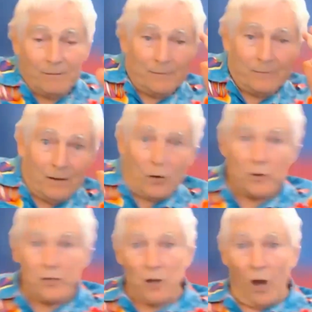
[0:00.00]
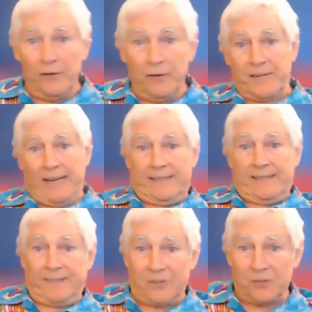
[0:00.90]
Of course, it's often said
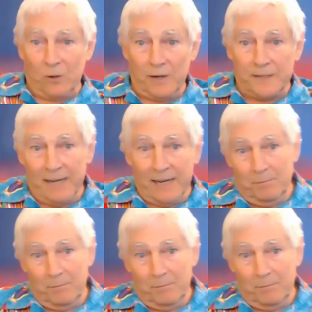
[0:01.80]
that the storytelling